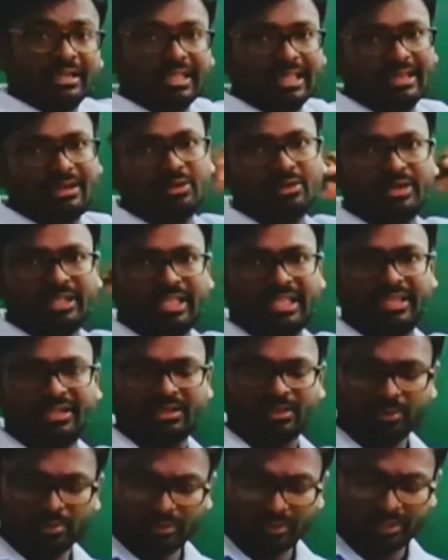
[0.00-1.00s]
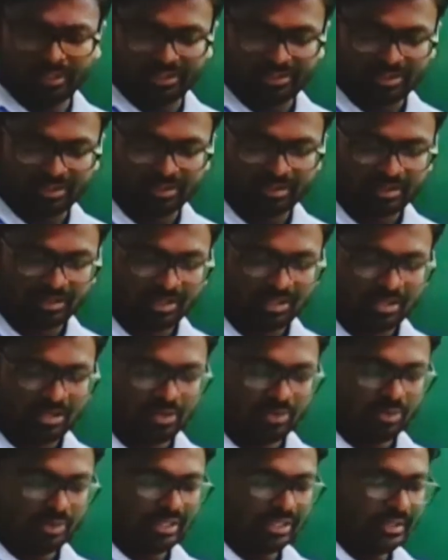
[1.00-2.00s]
dilute NaOH.
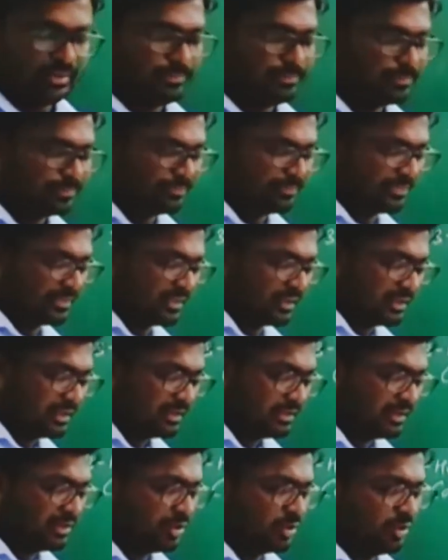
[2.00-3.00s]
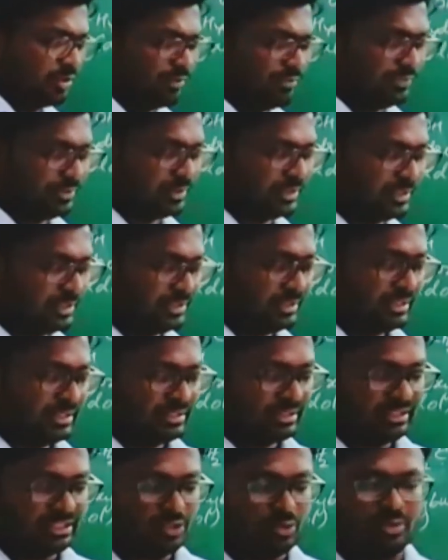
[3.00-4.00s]
Okay, go for
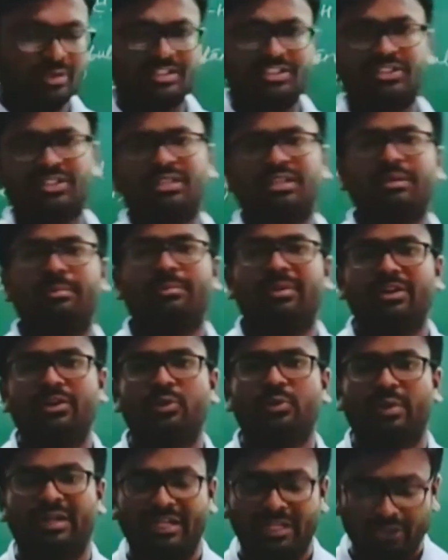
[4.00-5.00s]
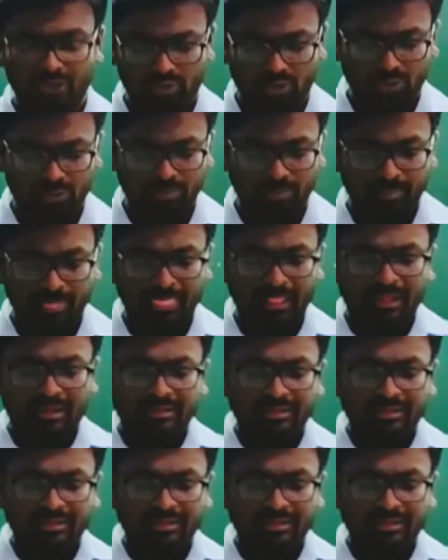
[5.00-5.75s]
the question number 22.